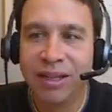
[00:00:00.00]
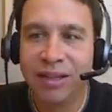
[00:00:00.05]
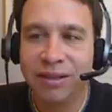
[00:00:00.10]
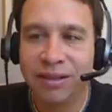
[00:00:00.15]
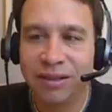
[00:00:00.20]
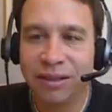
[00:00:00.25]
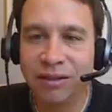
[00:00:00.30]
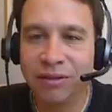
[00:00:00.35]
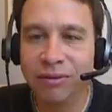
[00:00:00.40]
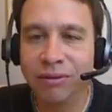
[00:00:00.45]

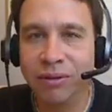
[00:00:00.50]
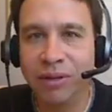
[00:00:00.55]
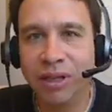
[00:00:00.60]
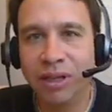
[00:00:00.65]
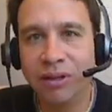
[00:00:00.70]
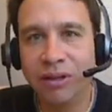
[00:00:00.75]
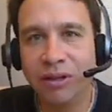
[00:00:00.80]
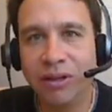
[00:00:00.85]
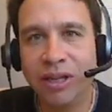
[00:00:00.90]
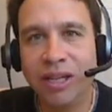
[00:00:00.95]
So
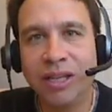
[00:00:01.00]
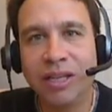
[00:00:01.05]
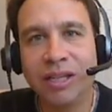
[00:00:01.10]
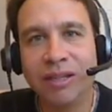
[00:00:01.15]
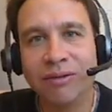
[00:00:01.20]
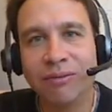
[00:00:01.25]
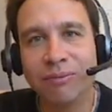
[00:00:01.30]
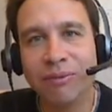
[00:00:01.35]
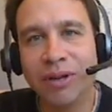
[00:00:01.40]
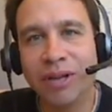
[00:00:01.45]
you need
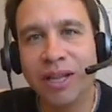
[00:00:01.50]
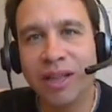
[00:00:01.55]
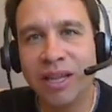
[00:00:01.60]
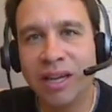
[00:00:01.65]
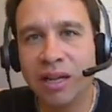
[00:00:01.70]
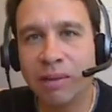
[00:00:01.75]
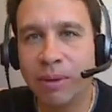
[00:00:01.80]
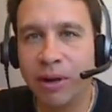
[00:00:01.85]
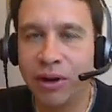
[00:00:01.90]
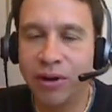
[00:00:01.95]
to really
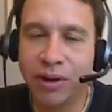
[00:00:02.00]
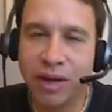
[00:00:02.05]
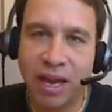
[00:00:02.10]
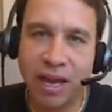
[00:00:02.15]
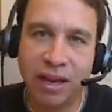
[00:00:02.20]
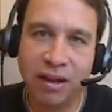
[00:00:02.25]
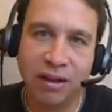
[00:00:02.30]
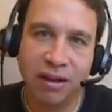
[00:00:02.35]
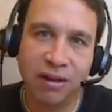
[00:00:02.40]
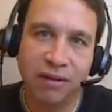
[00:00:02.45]
think about,
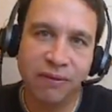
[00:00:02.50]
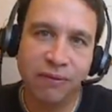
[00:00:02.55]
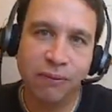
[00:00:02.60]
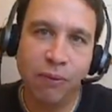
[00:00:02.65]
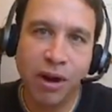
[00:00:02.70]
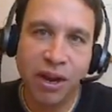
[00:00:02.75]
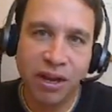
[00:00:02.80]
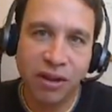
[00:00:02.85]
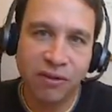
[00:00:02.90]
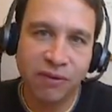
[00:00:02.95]
okay, of
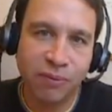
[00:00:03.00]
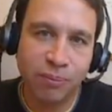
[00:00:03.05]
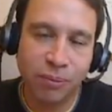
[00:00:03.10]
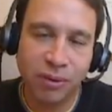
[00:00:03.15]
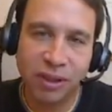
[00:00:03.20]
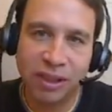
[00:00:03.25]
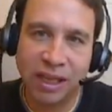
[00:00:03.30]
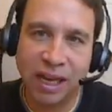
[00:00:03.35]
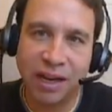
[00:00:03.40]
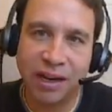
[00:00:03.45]
what you've
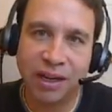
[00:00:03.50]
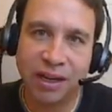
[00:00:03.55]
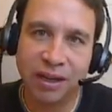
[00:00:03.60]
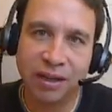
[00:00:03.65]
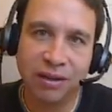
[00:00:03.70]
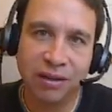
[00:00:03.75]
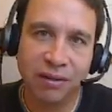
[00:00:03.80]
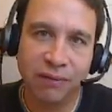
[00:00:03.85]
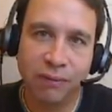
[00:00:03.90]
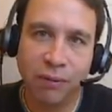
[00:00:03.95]

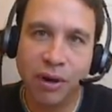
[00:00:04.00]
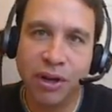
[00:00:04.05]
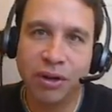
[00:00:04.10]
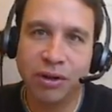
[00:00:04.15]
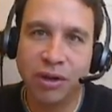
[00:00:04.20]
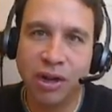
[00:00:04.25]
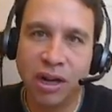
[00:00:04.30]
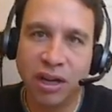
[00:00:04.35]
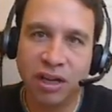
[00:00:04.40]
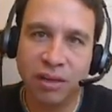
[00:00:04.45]
presented, of what you're
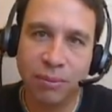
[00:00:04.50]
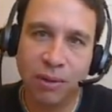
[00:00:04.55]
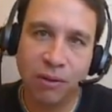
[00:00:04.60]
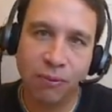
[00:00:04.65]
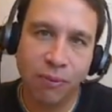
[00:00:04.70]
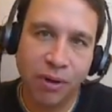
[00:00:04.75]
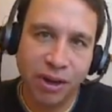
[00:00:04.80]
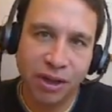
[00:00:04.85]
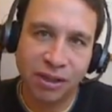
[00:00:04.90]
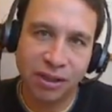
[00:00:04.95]
talking
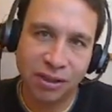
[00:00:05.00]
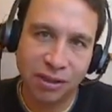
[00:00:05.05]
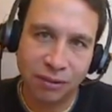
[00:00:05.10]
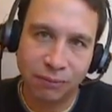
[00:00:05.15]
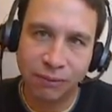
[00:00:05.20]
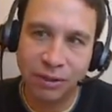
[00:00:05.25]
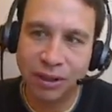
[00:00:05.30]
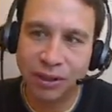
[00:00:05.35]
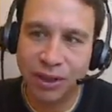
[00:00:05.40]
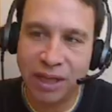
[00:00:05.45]
about, what is the
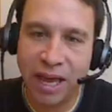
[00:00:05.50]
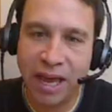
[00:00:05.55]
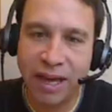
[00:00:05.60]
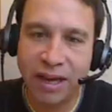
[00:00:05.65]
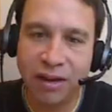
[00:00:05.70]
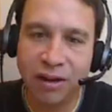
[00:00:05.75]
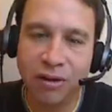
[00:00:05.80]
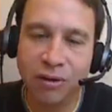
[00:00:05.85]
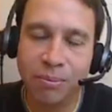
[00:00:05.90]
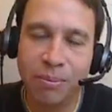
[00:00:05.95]
real
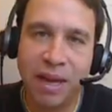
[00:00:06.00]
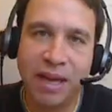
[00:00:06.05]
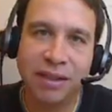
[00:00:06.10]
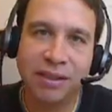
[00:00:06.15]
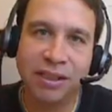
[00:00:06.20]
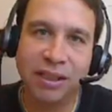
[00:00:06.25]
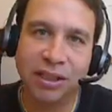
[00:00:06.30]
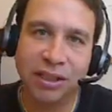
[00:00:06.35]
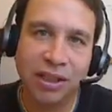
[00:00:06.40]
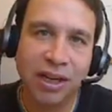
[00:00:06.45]
take-home
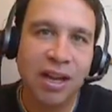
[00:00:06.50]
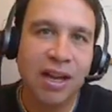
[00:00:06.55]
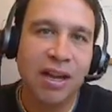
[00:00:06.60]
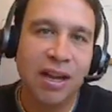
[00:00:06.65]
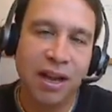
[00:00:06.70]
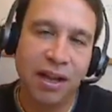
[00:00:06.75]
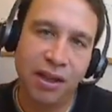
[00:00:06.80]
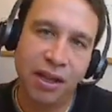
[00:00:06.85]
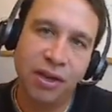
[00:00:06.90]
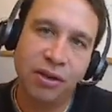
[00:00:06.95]
message,
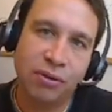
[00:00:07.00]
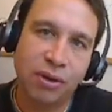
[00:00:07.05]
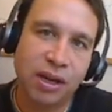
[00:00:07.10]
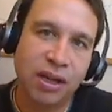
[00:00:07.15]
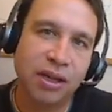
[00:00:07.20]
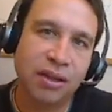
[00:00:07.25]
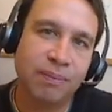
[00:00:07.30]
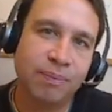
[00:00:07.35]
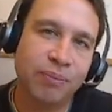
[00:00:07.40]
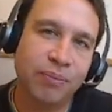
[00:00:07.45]
and then try
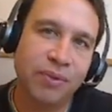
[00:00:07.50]
to